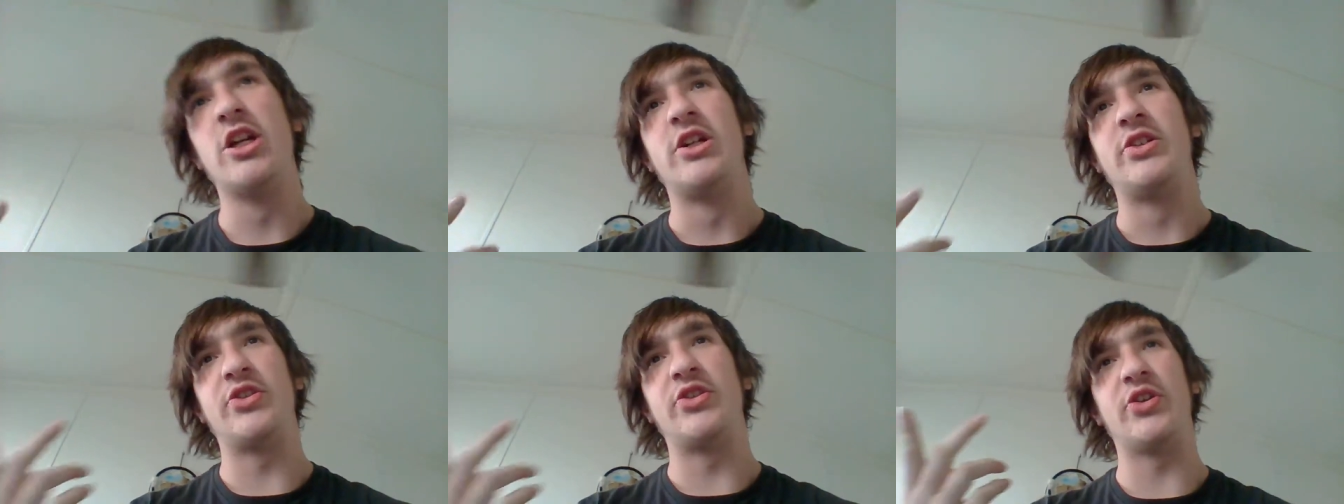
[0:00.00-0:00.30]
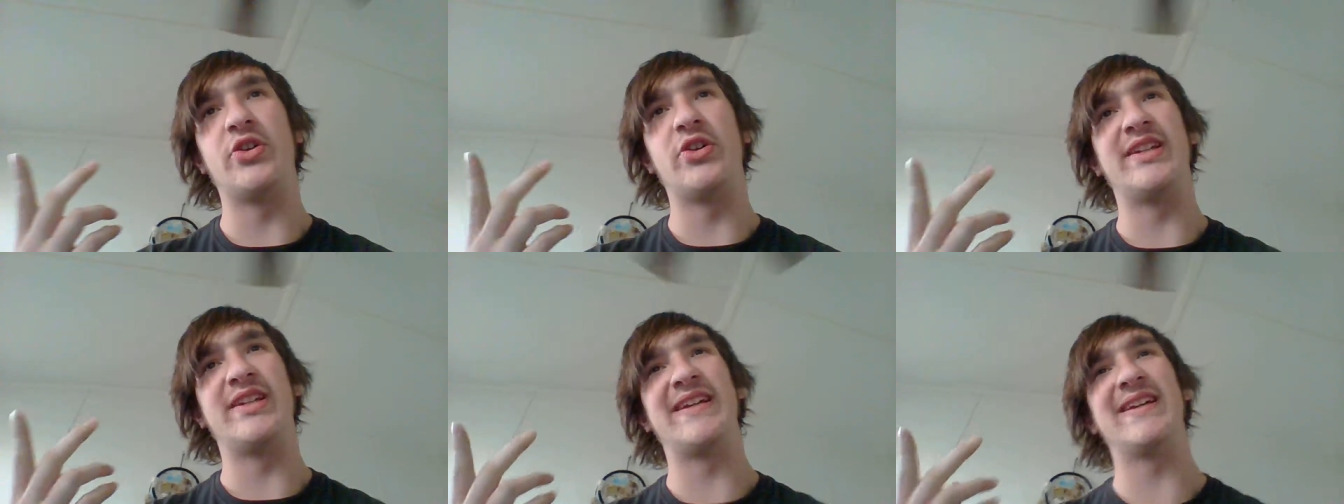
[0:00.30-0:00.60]

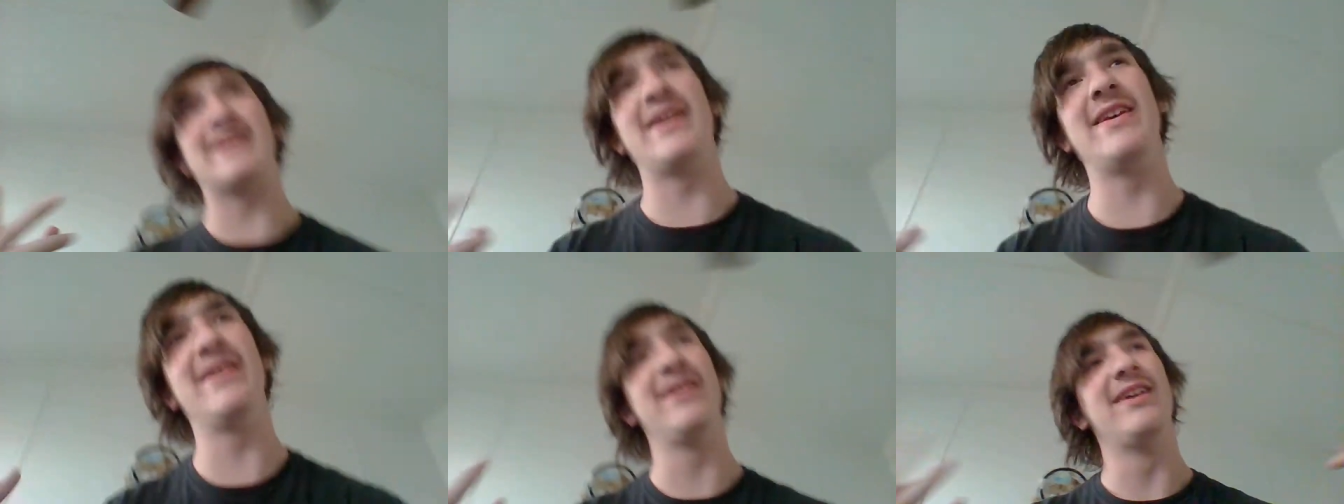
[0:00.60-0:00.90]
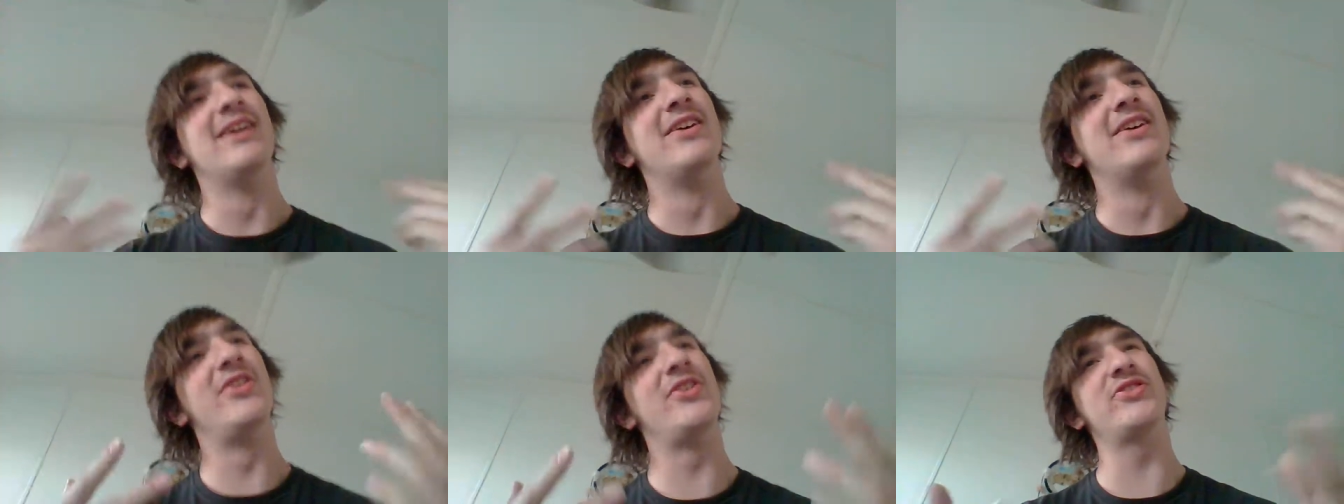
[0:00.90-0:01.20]
So
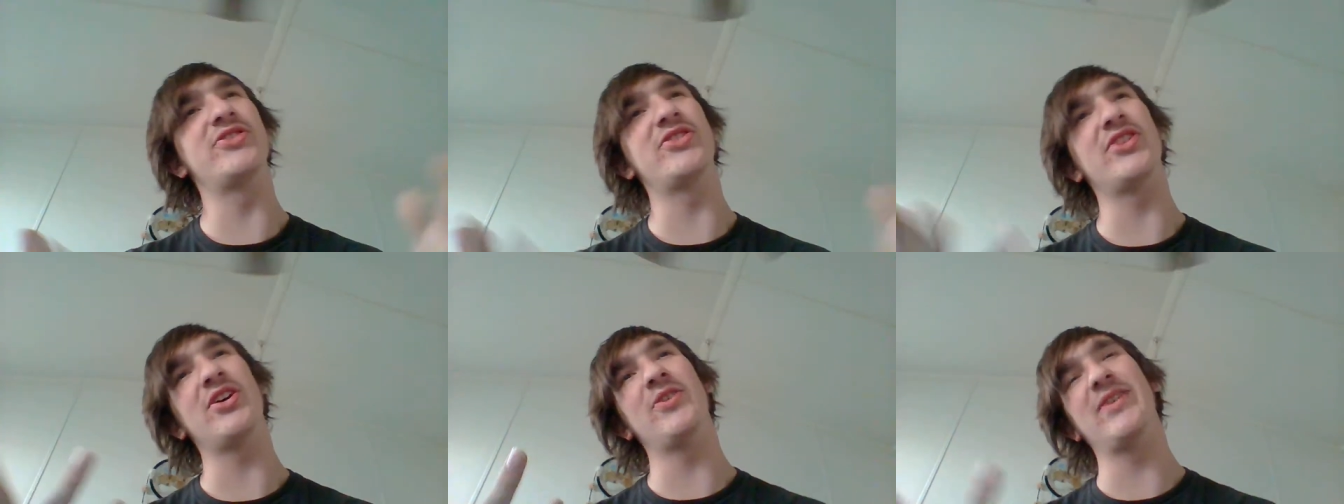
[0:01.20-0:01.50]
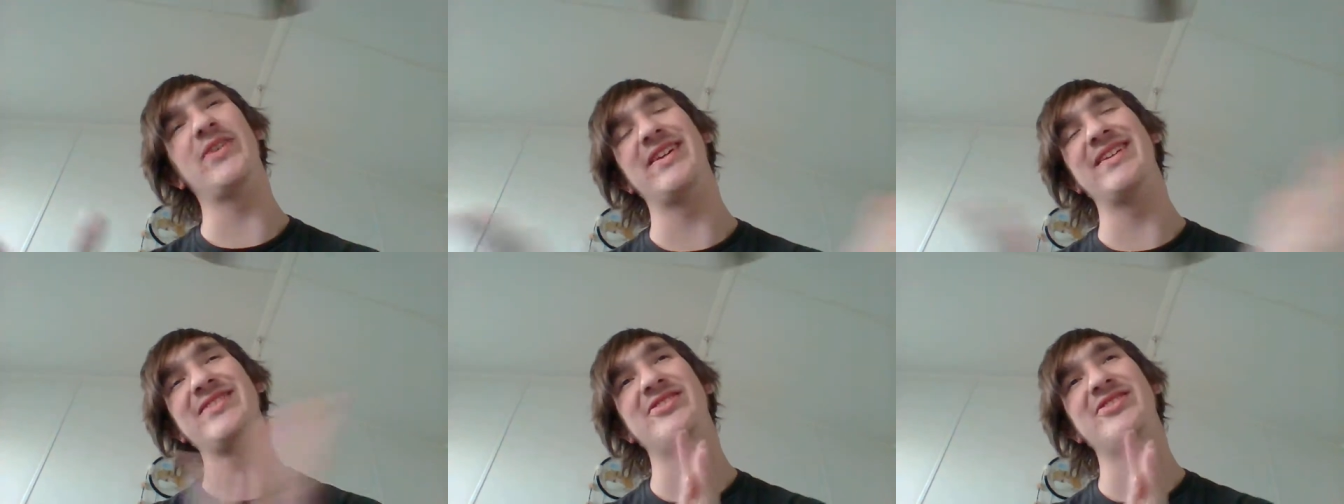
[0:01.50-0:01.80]

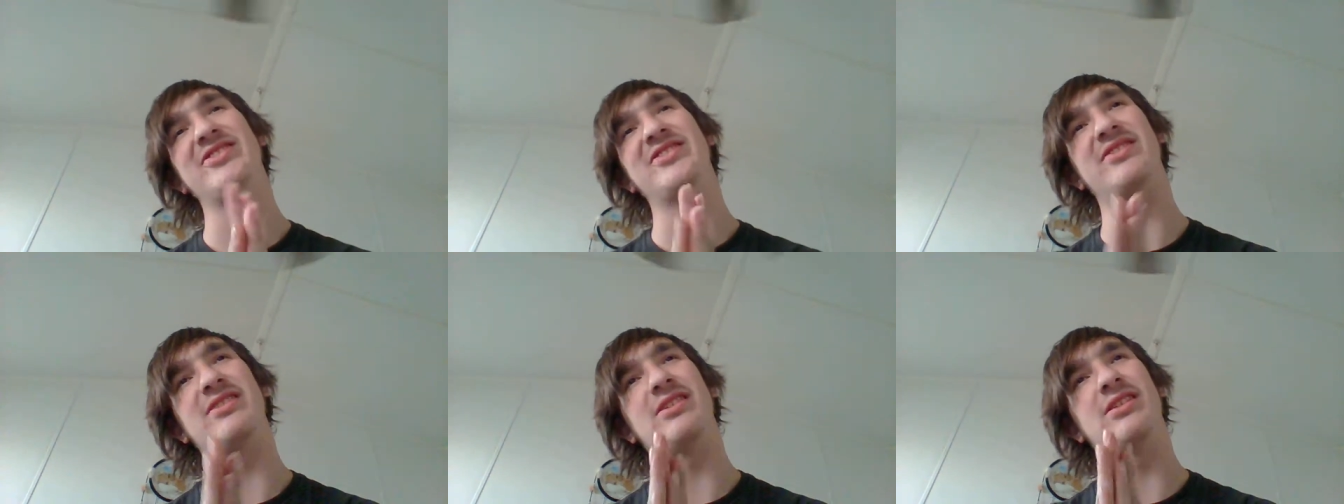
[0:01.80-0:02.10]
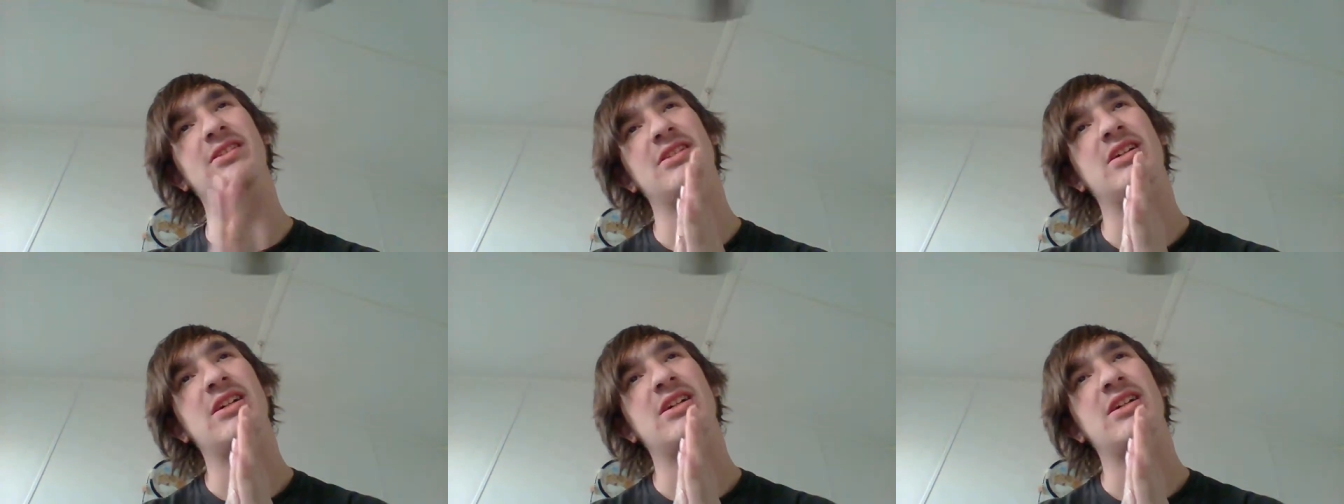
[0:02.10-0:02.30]
he's